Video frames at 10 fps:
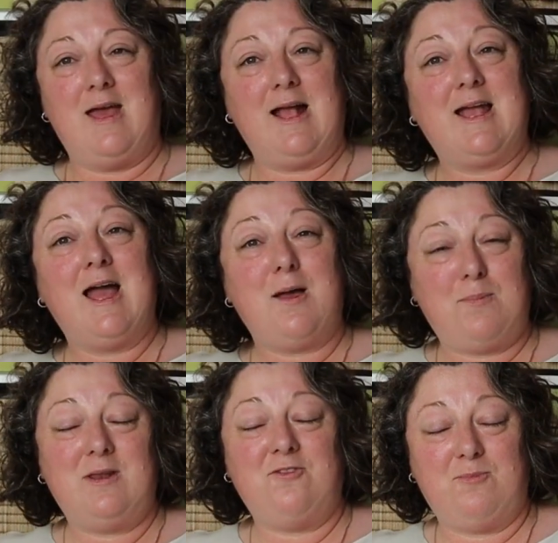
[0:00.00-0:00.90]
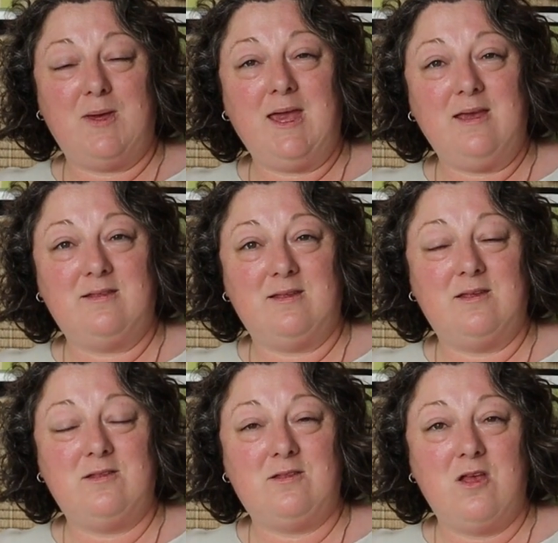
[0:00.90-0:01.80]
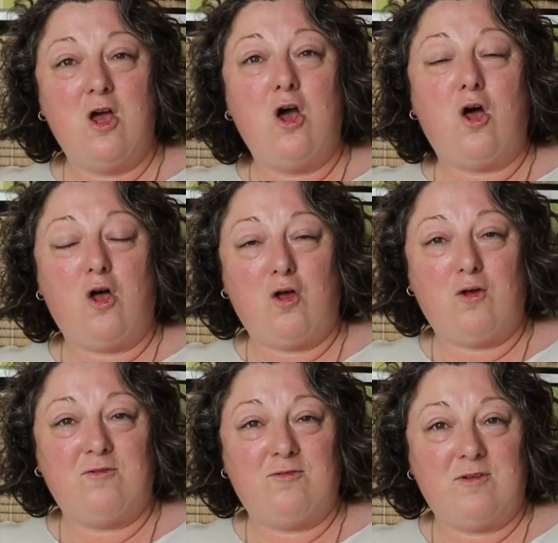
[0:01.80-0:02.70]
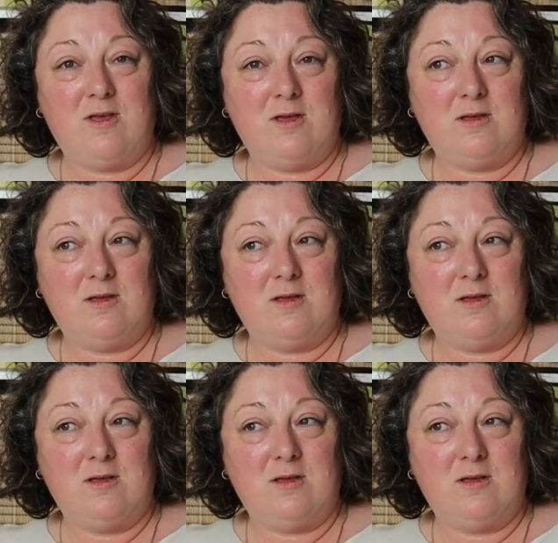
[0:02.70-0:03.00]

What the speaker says: a couple of pieces of